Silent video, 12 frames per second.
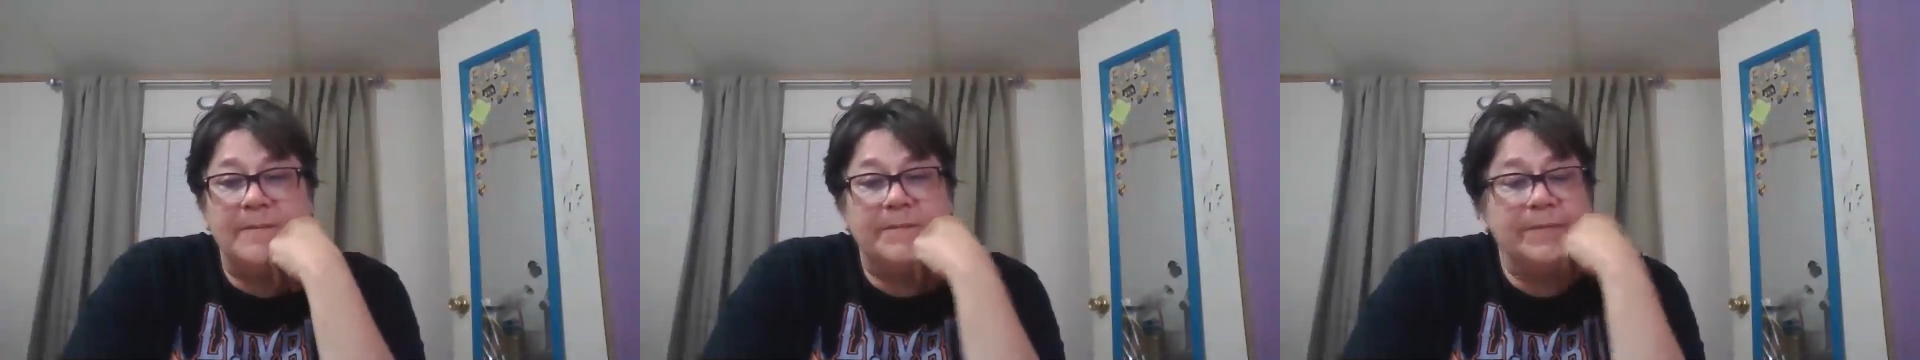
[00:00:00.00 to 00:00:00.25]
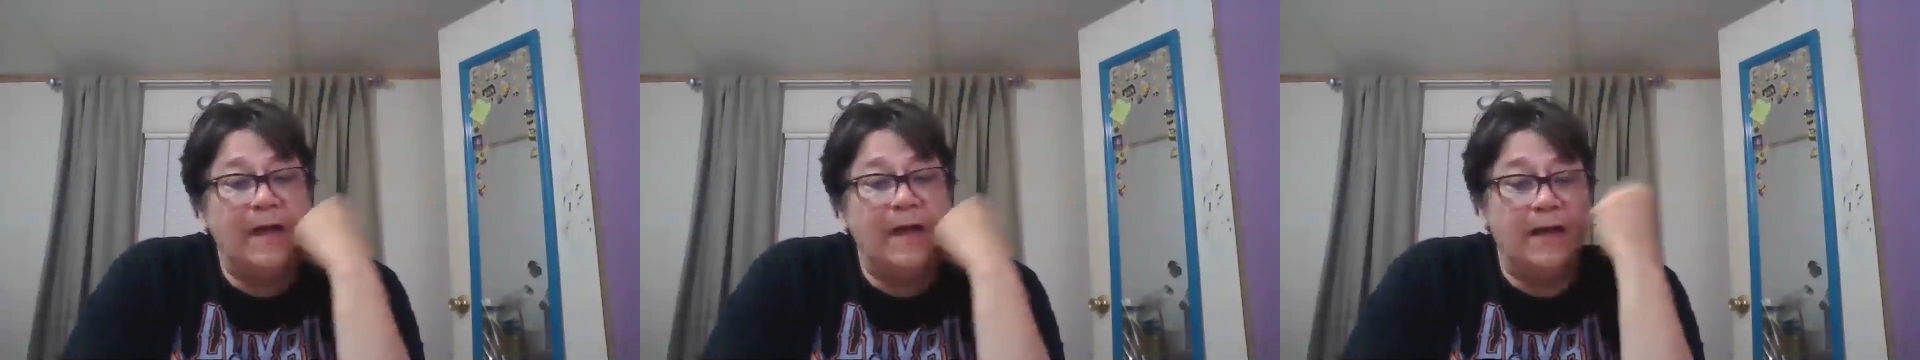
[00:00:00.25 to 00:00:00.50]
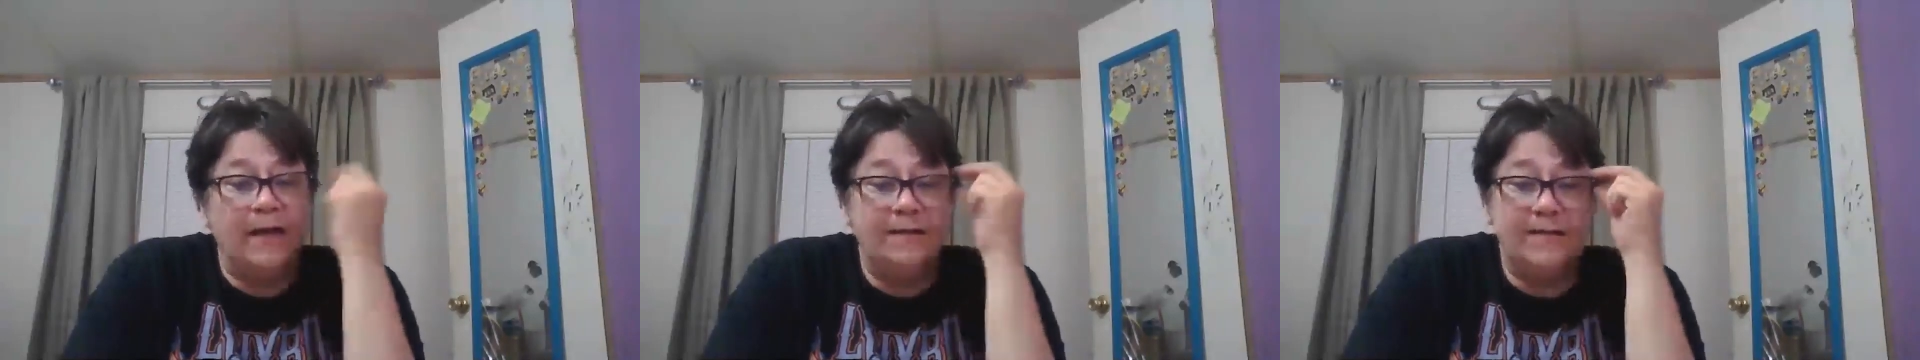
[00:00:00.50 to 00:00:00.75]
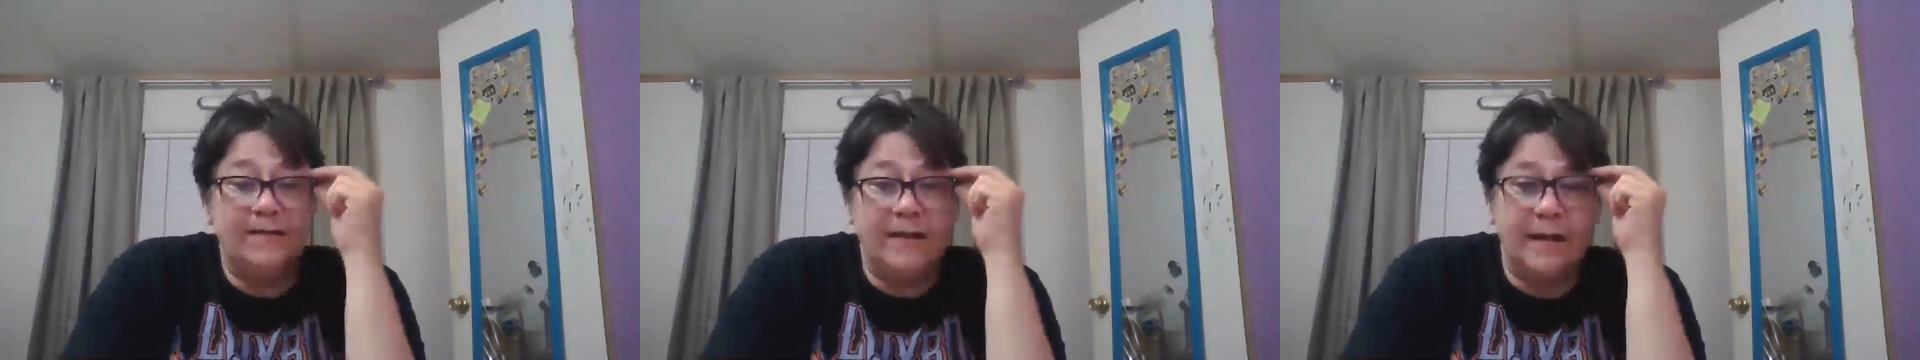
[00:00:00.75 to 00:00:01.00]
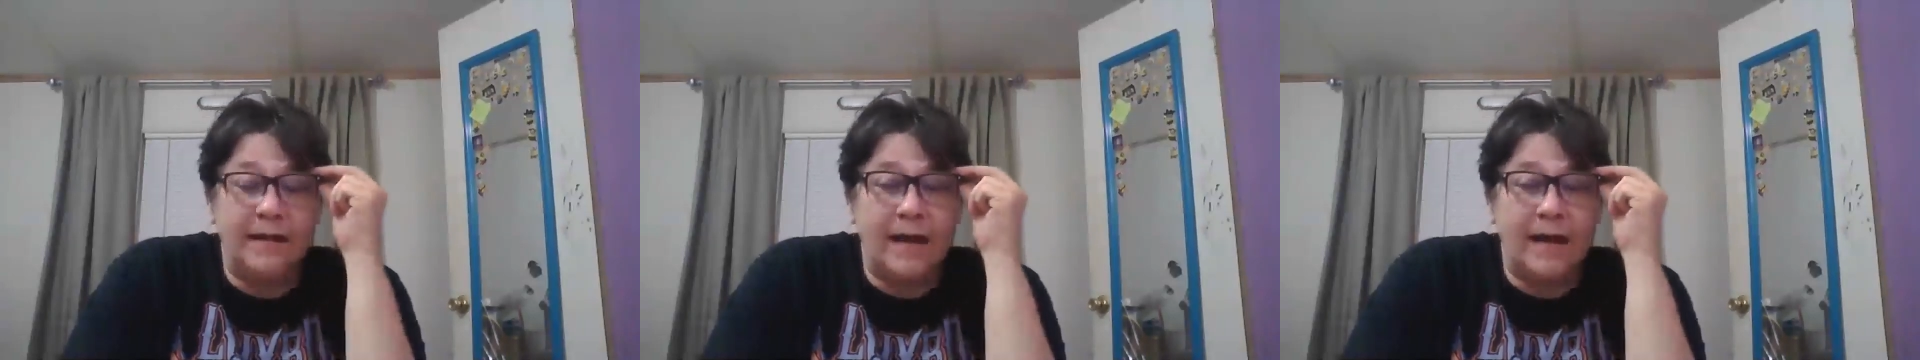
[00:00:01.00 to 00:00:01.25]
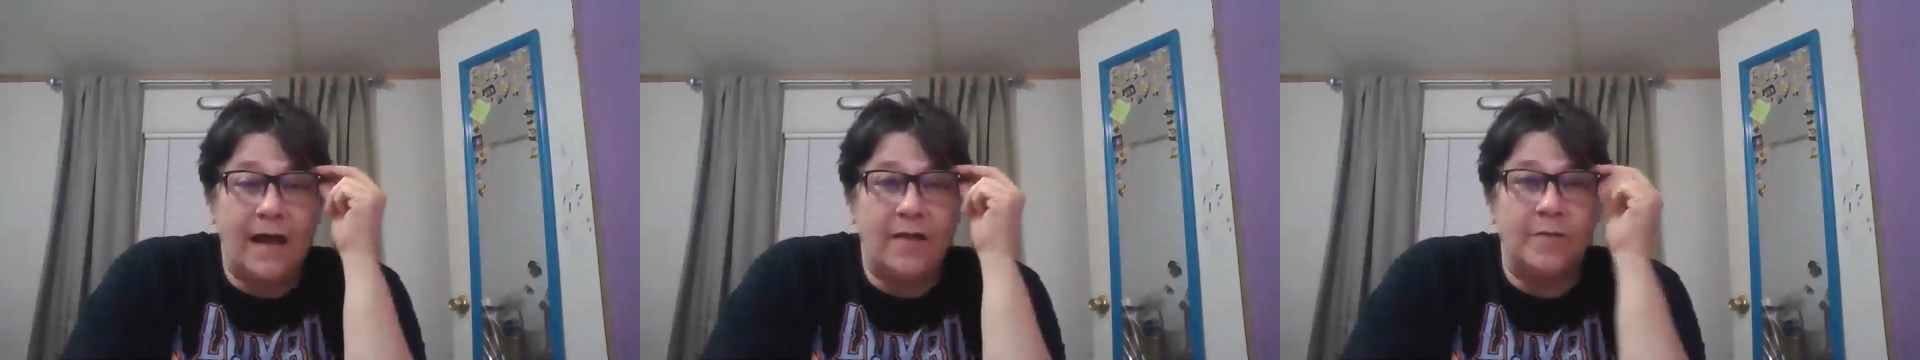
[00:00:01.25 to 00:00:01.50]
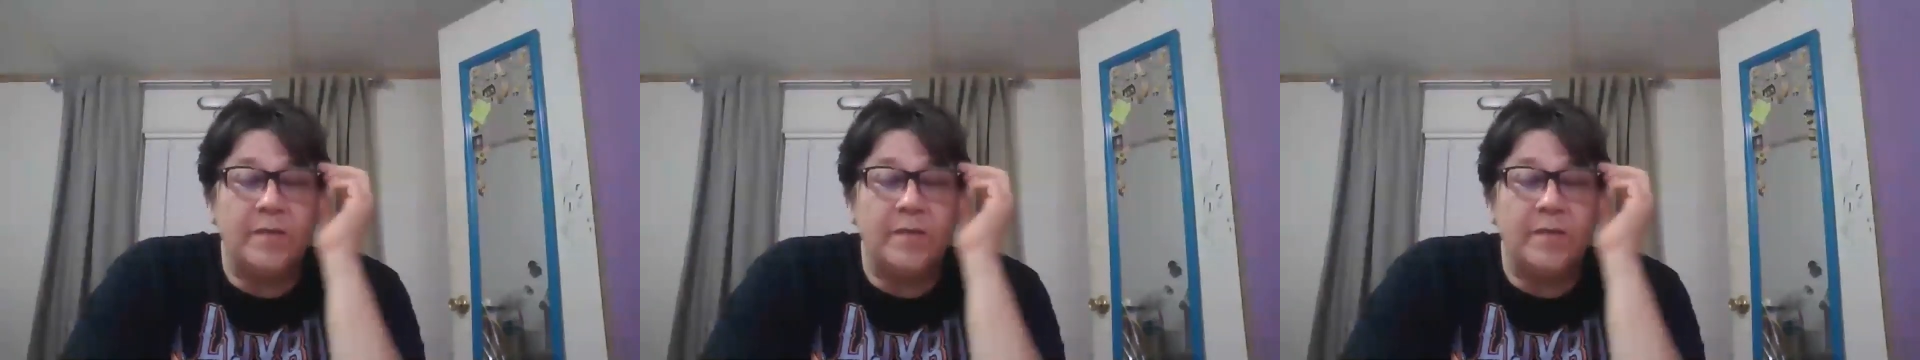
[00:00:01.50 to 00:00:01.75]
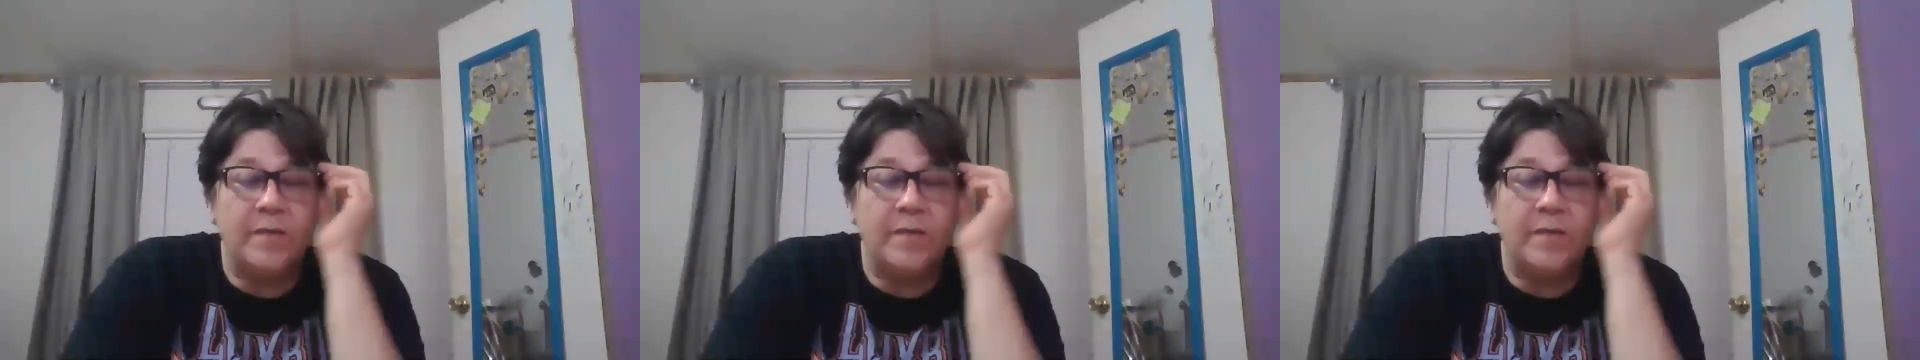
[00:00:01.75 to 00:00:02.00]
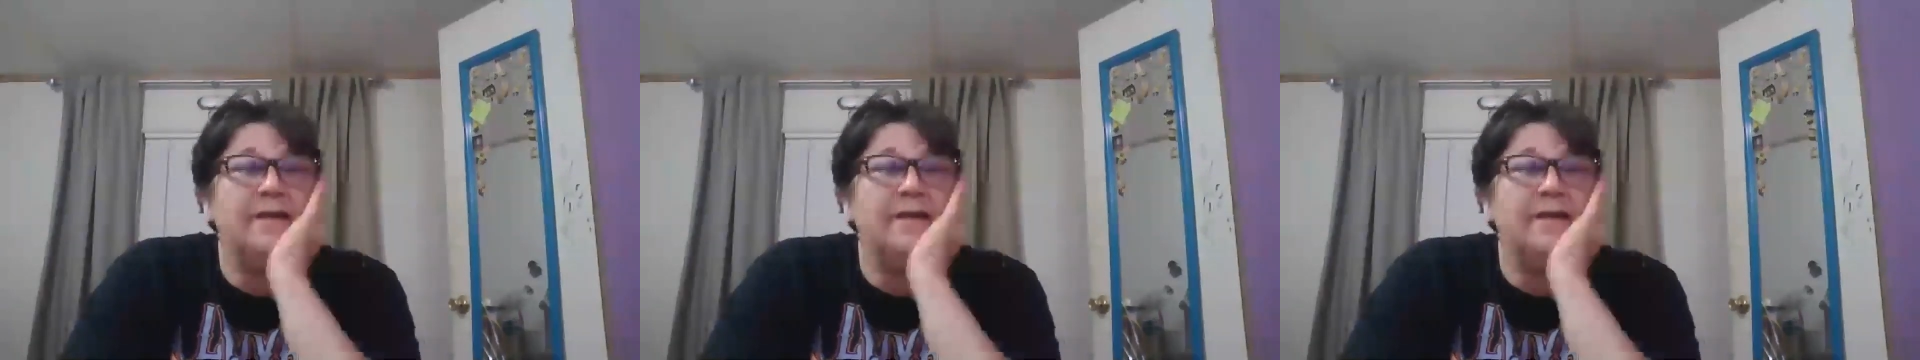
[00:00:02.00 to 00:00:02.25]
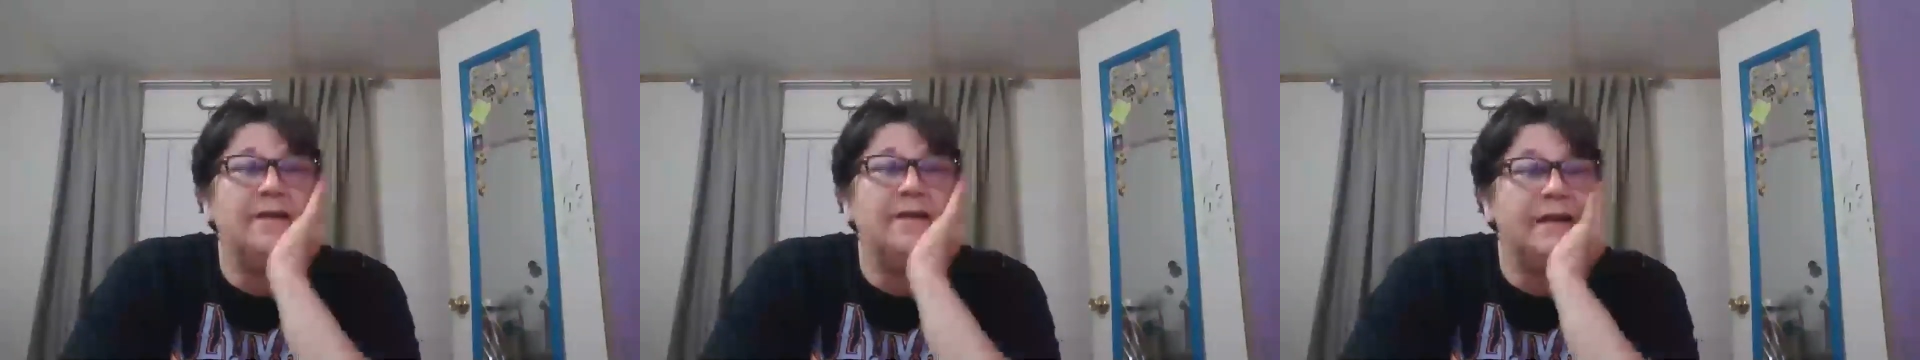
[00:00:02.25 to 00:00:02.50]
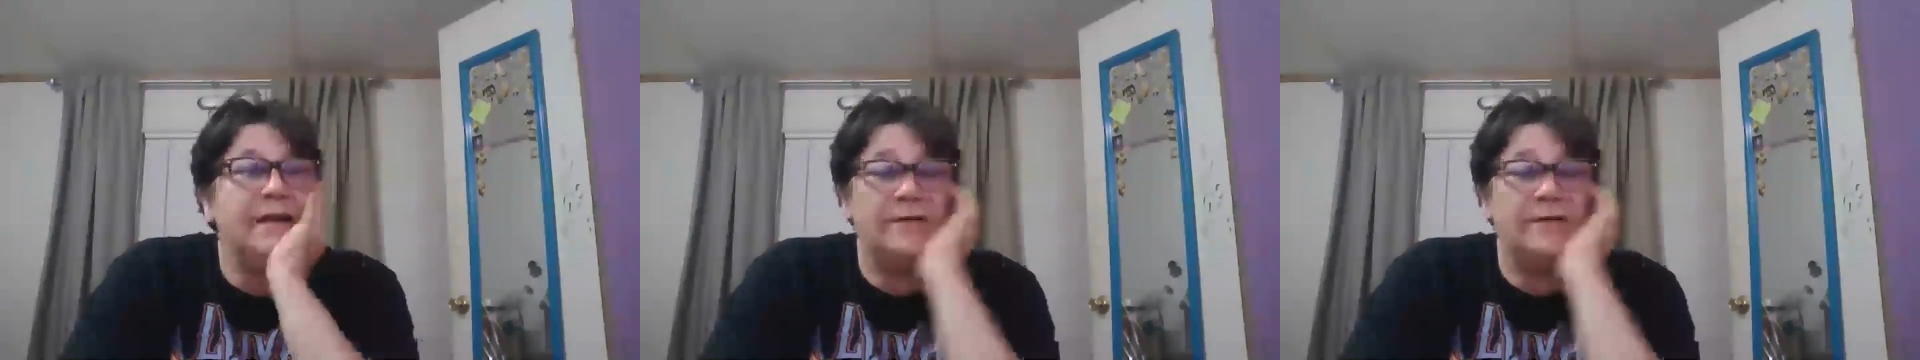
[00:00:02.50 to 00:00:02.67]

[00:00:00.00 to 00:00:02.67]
like I said, I have been busy all day.